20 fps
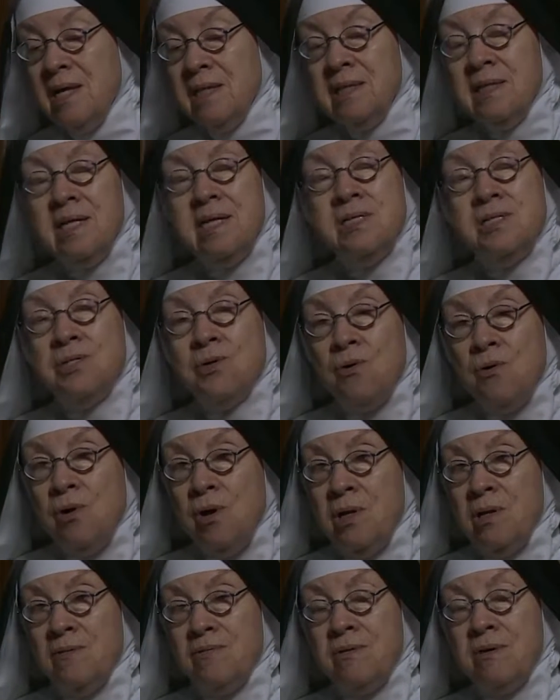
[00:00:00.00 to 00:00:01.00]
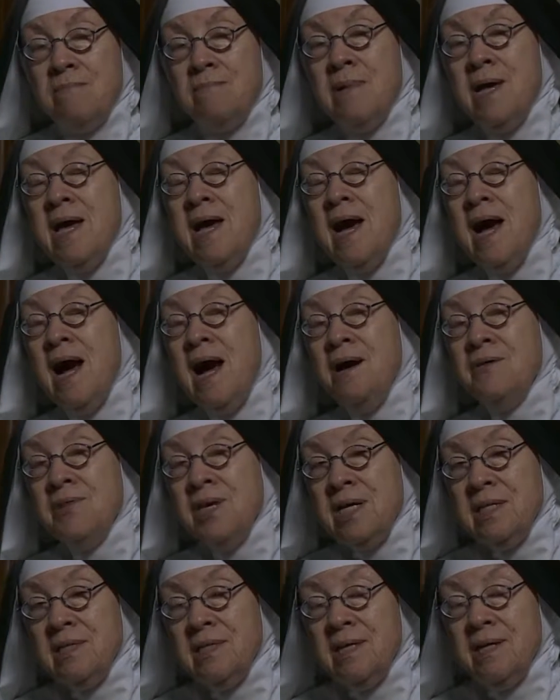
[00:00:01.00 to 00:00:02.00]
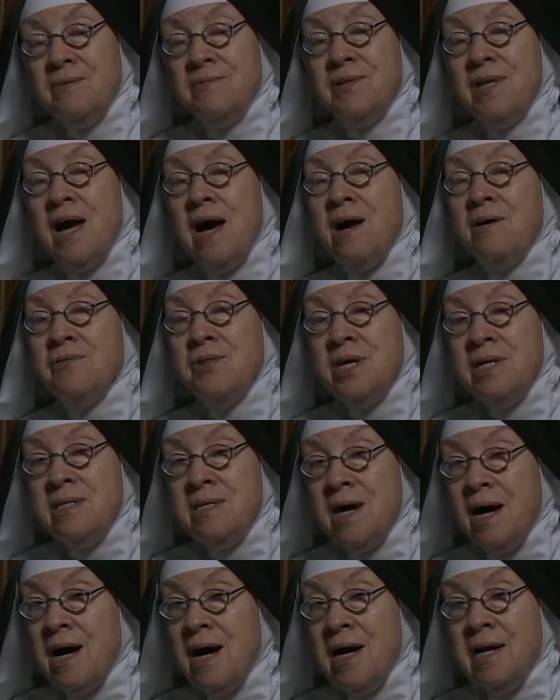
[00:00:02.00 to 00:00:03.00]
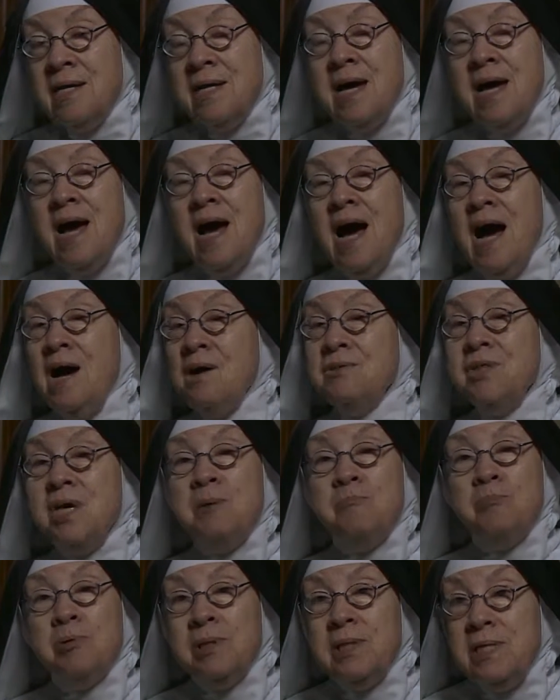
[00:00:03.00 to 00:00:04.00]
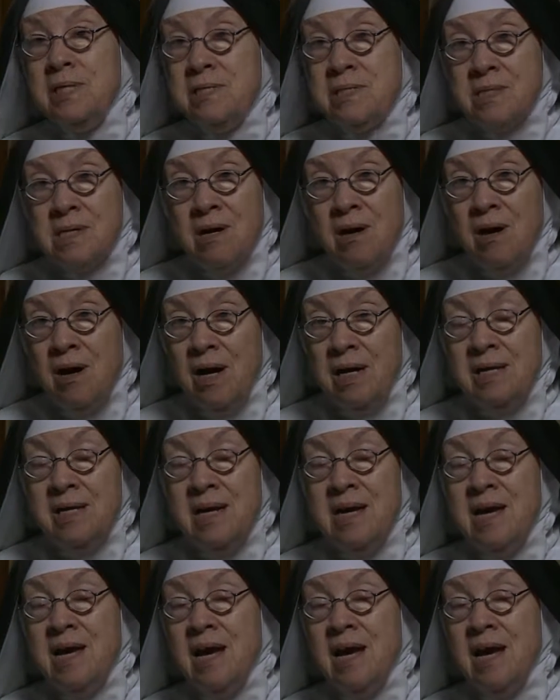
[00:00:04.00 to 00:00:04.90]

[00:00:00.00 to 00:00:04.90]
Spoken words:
lists all of them, how they lived, how they died, how they pleased God.